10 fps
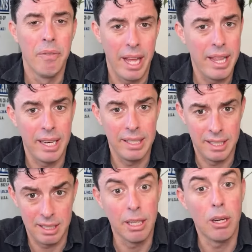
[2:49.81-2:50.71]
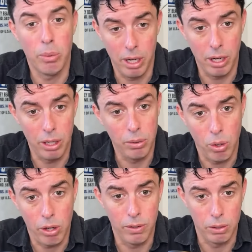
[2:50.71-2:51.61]
And then still went on to
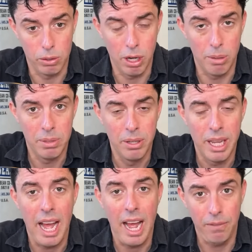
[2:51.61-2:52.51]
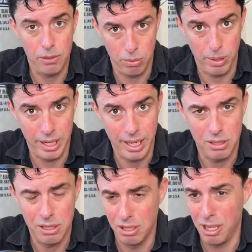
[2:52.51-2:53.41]
work for Trump after the White
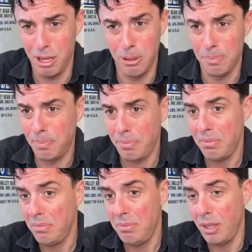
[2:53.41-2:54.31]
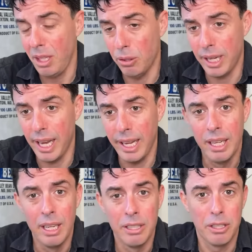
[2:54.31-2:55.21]
House. So, okay.
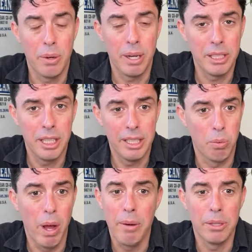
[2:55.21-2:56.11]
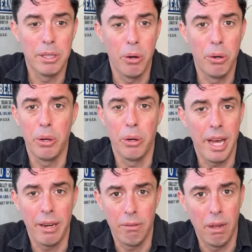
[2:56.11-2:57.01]
So the question is, when was Tony
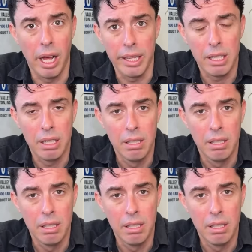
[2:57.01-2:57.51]
Ornato lying?